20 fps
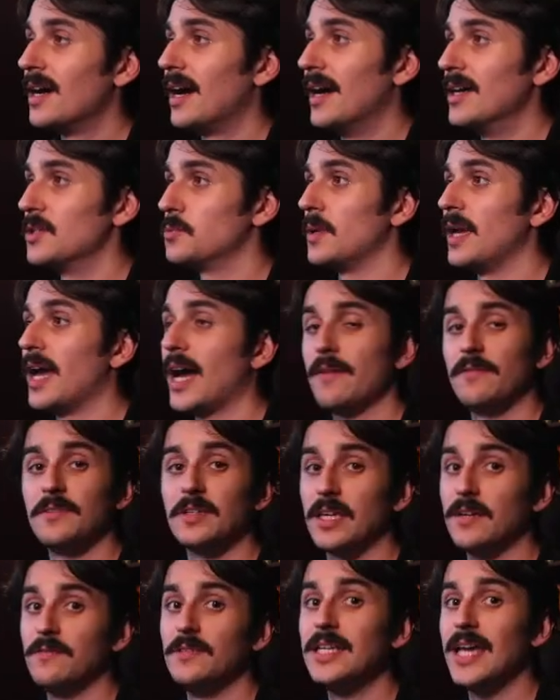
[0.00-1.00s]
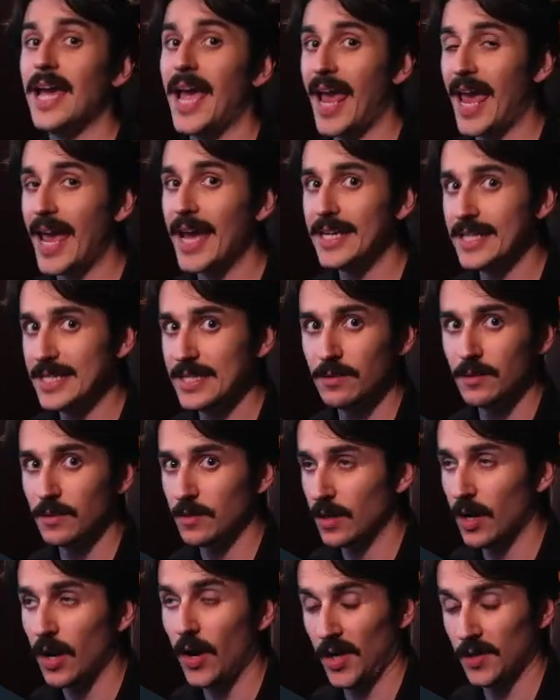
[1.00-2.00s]
we haven't given it any
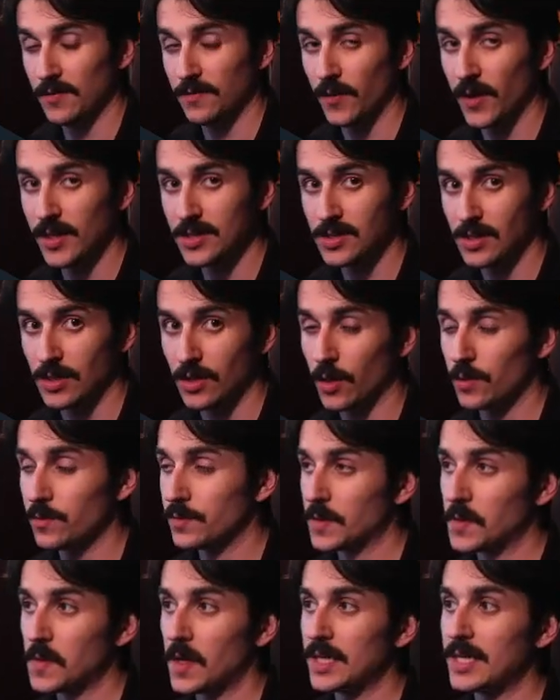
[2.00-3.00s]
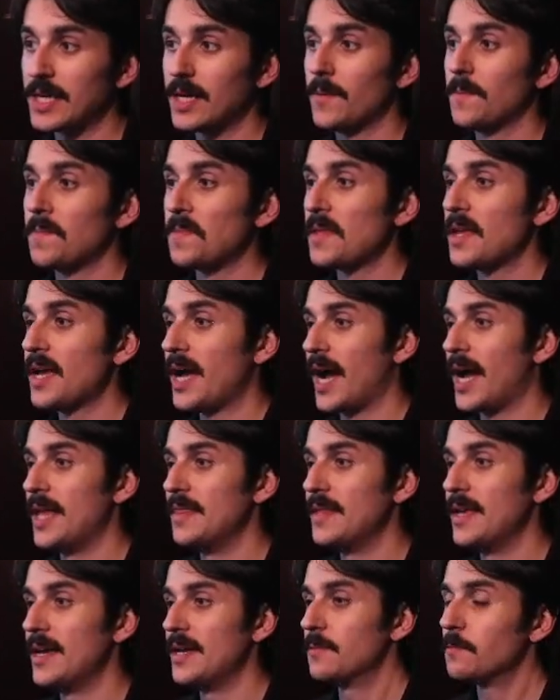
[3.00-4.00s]
advice to go through right now. And
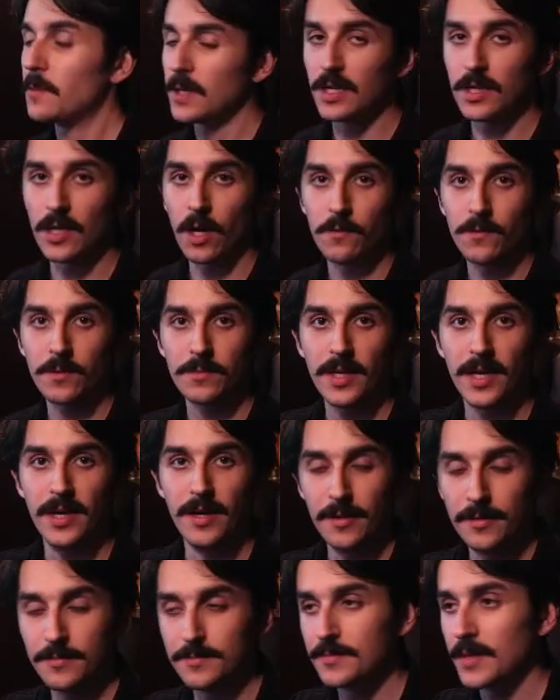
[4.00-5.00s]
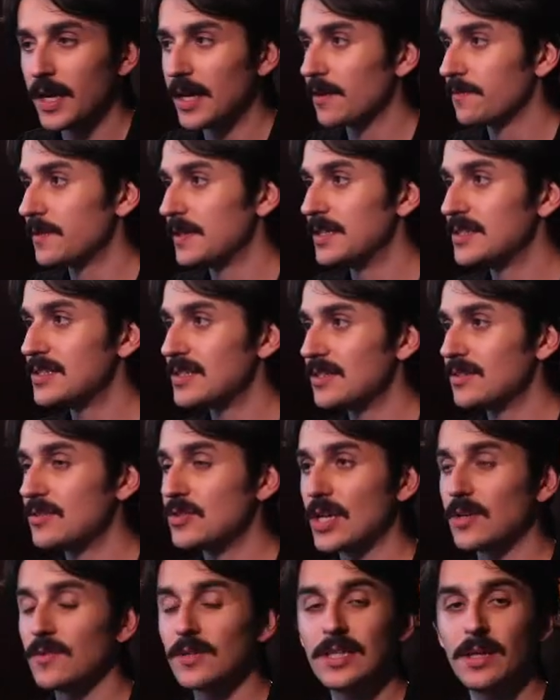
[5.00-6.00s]
then we can go from there. And I think this is generally
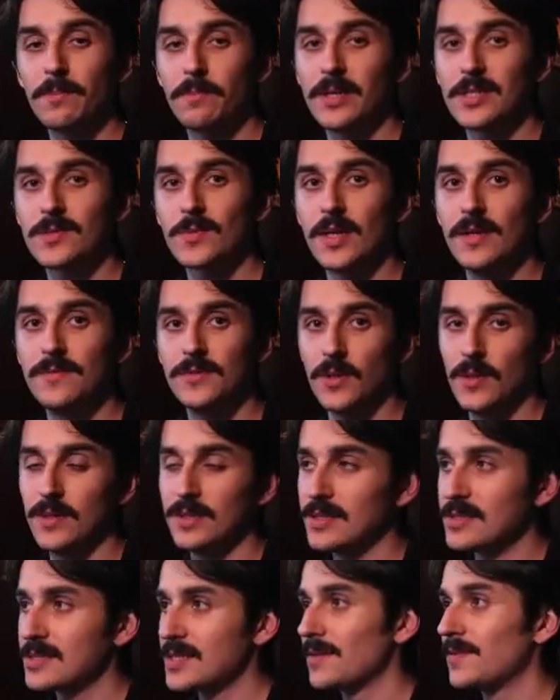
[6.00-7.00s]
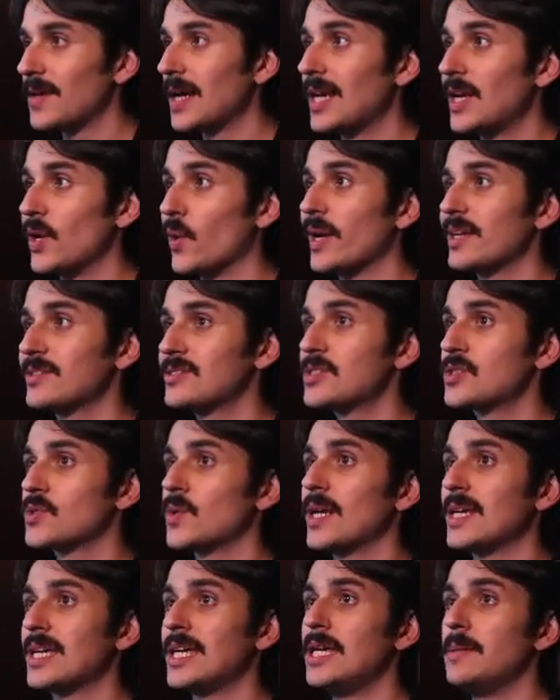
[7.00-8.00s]
the best way of doing this stuff. I like to try and
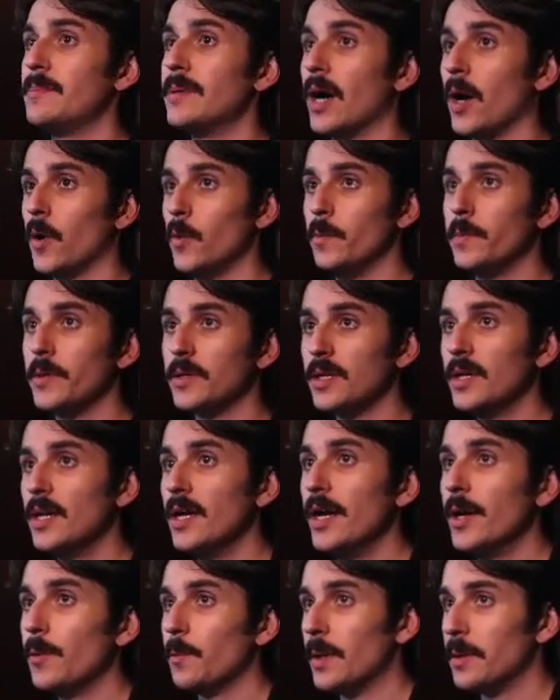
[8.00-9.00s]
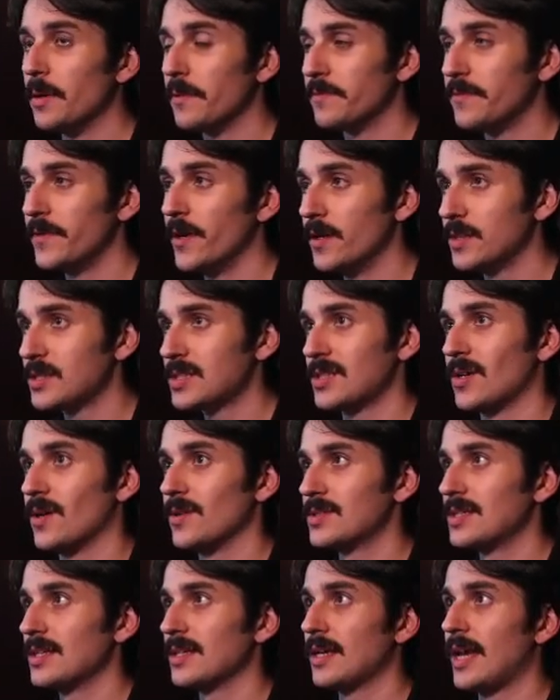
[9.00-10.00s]
keep it open when I'm first
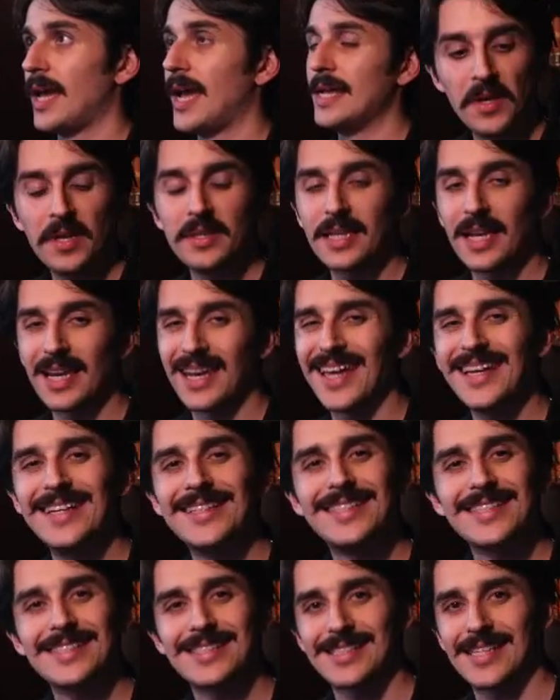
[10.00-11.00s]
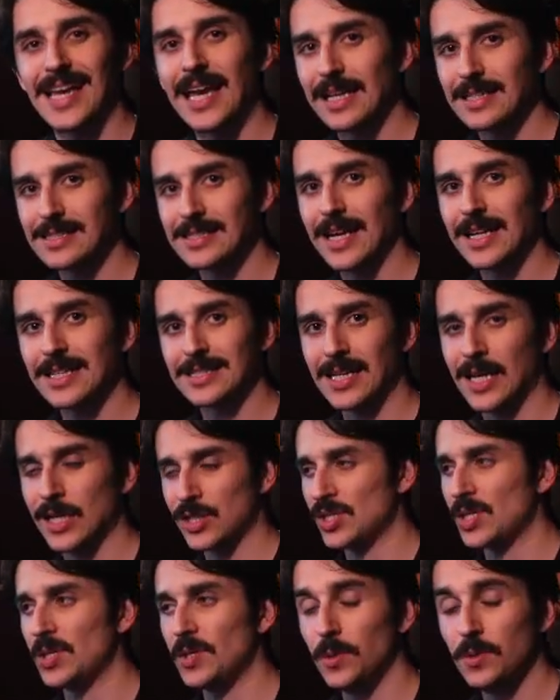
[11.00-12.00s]
starting and the latest tech stack to actually
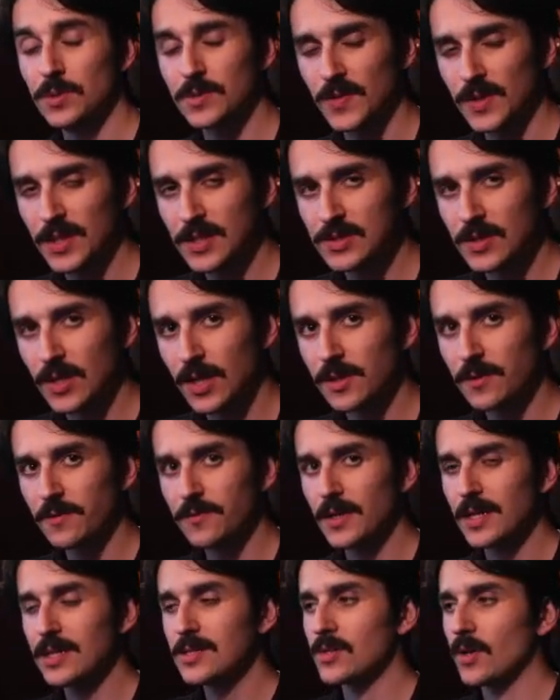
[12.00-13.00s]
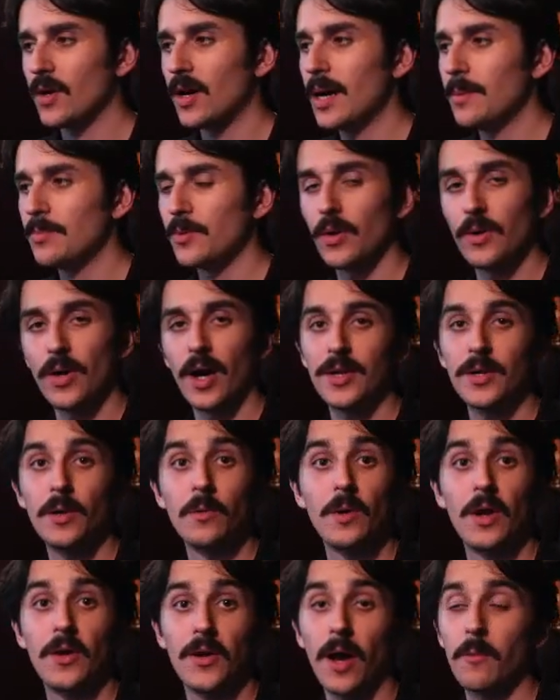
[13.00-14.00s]
use for these kind of things. I
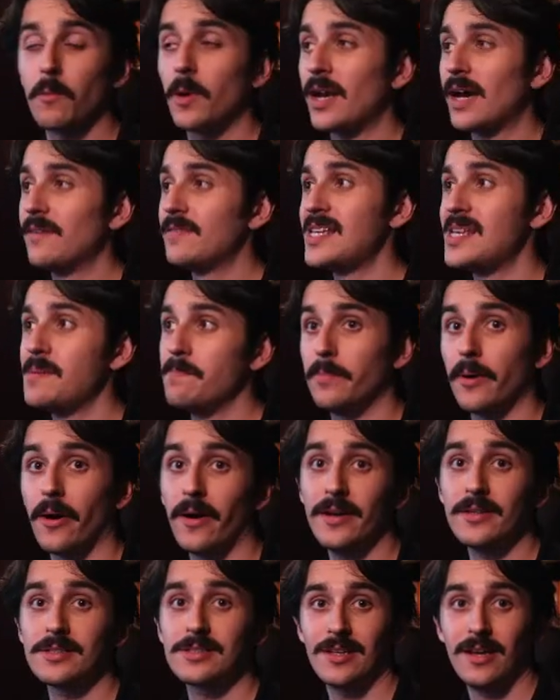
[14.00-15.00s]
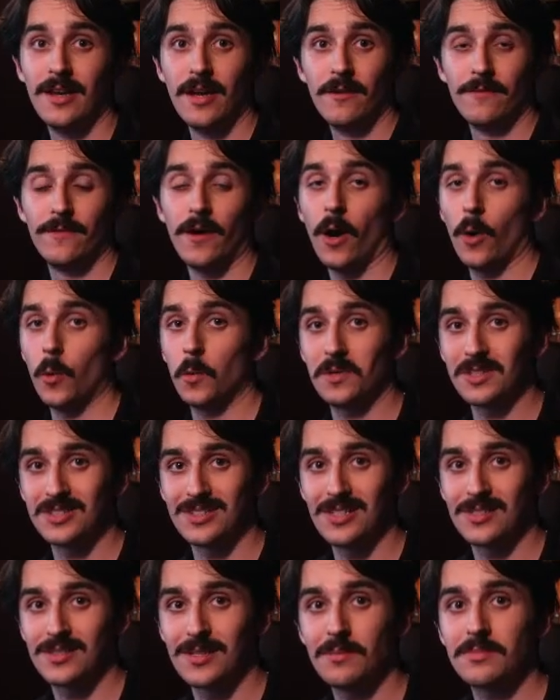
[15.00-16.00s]
won't have any bias for older
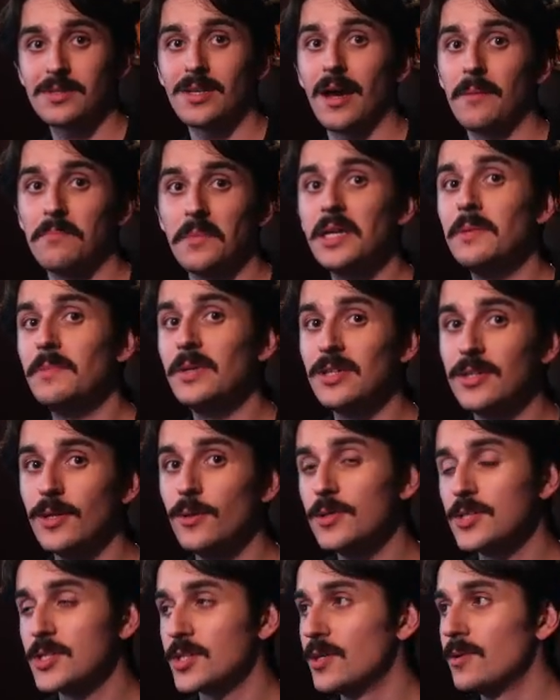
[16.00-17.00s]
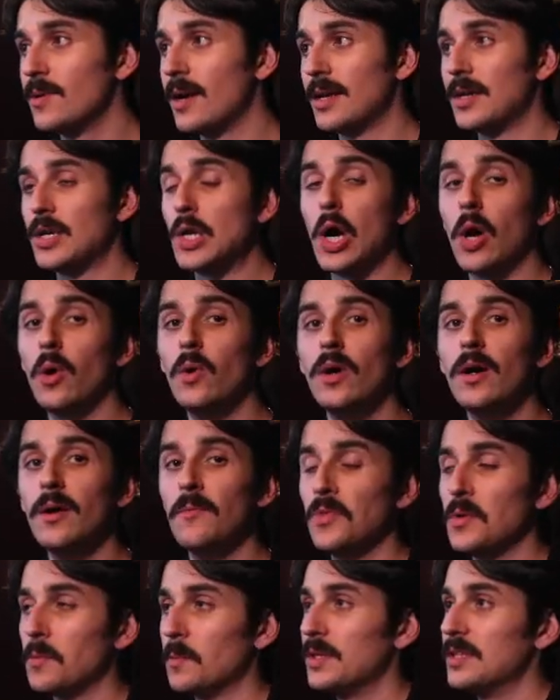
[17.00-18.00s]
systems that I may be used to and know
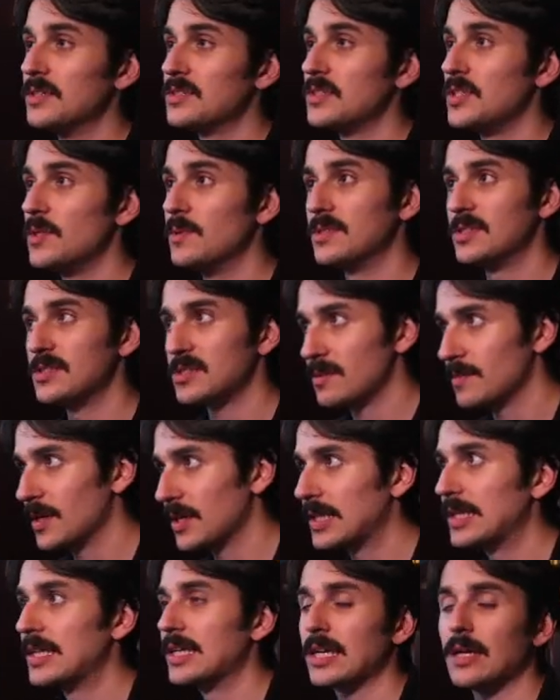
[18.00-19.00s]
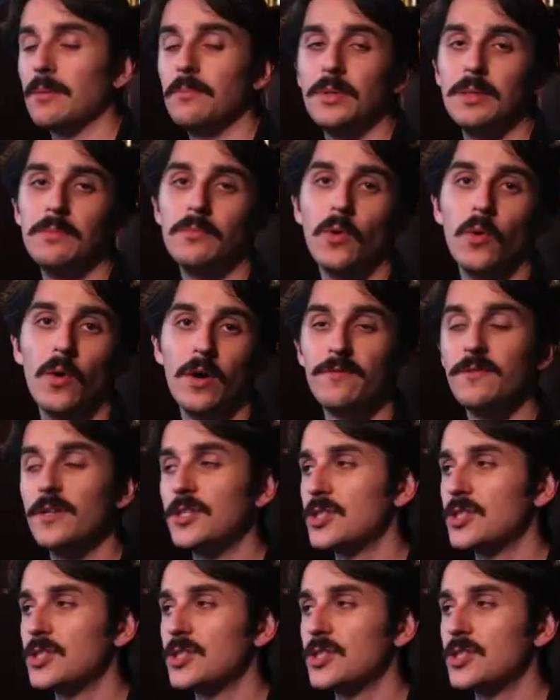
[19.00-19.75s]
when there's a newer system out there that can be more efficient,